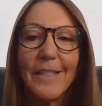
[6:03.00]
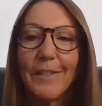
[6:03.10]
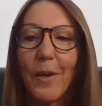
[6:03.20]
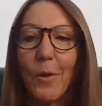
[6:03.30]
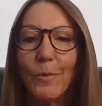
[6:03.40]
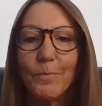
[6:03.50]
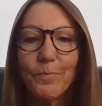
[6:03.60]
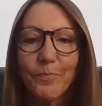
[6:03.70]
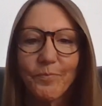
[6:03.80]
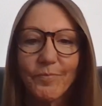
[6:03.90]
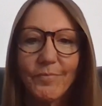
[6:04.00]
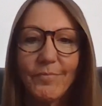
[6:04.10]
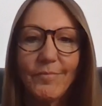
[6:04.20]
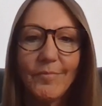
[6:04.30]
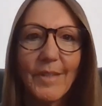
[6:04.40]
So,
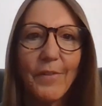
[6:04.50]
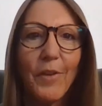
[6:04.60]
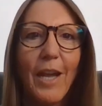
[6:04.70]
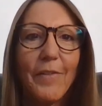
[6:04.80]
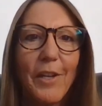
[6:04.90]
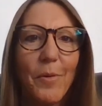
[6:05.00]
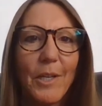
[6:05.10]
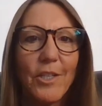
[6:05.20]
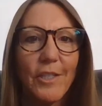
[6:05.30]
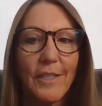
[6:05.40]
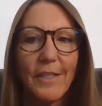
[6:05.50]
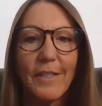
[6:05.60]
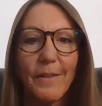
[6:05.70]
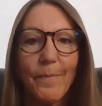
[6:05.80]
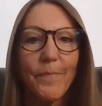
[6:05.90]
if you have any
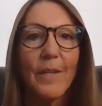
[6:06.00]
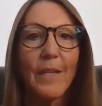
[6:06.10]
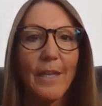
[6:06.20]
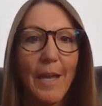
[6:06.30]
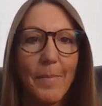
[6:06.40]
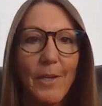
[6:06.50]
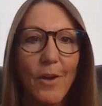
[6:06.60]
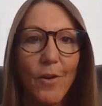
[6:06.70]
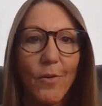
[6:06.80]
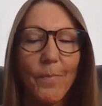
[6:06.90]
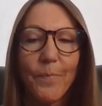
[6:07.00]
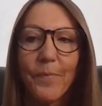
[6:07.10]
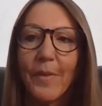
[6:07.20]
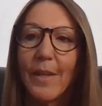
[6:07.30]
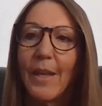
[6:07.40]
questions, let me know
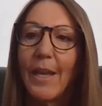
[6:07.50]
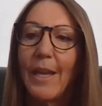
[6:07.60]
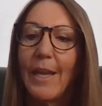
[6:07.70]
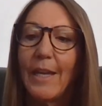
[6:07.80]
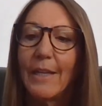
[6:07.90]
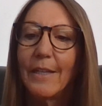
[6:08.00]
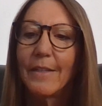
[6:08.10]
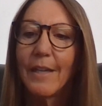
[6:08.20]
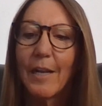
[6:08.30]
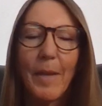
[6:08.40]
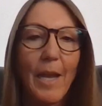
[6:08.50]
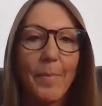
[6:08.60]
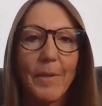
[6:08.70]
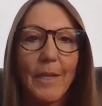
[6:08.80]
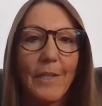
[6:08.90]
and I'd be
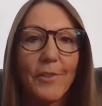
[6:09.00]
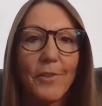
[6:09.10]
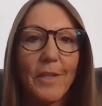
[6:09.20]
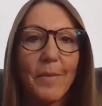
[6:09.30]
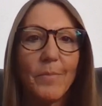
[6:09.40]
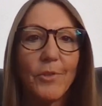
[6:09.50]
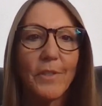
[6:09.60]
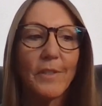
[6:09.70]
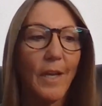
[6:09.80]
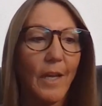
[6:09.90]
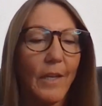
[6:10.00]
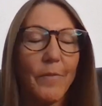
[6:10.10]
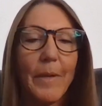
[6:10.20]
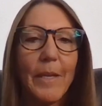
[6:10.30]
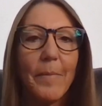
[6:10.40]
happy to answer them. Just I'll
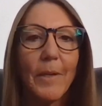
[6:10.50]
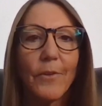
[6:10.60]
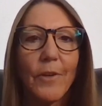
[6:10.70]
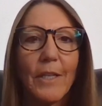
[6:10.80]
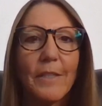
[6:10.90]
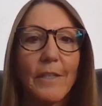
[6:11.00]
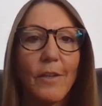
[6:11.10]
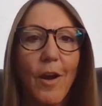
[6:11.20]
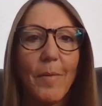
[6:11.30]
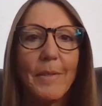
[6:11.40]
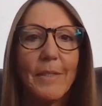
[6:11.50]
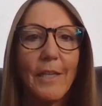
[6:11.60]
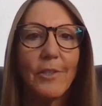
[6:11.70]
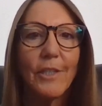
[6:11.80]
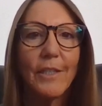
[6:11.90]
leave my email address in the comment
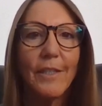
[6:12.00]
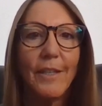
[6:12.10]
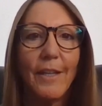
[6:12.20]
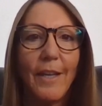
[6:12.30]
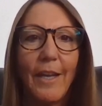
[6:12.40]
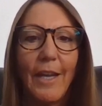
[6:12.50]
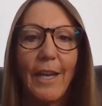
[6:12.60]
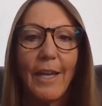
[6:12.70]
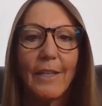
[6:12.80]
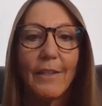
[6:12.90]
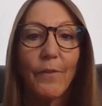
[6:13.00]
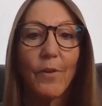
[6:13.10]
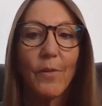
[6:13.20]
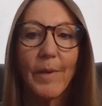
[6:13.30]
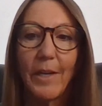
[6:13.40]
section. And if
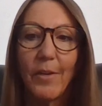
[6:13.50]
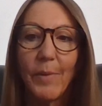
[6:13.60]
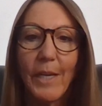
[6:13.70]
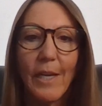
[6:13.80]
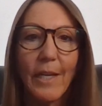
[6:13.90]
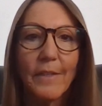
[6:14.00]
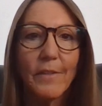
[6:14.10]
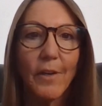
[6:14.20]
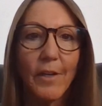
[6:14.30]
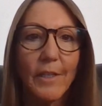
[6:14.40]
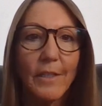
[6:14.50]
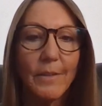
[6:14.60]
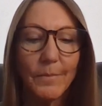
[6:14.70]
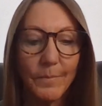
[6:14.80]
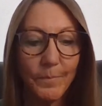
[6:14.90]
you're ready, we can get started.
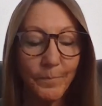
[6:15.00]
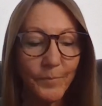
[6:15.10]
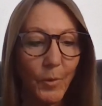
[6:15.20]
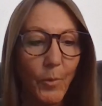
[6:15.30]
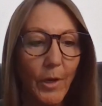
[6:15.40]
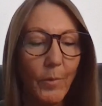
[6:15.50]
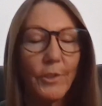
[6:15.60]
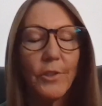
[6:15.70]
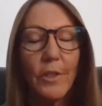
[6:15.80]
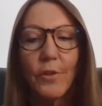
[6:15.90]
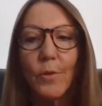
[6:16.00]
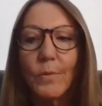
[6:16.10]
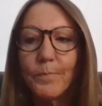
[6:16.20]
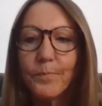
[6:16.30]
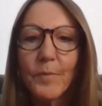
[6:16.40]
And what I want you to
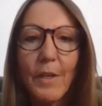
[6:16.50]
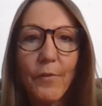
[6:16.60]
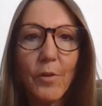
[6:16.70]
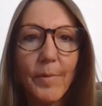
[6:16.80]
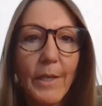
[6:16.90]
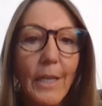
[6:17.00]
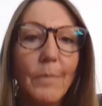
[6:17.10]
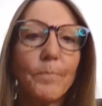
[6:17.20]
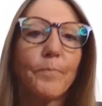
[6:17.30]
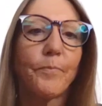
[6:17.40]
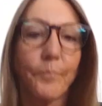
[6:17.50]
do, if you're ready,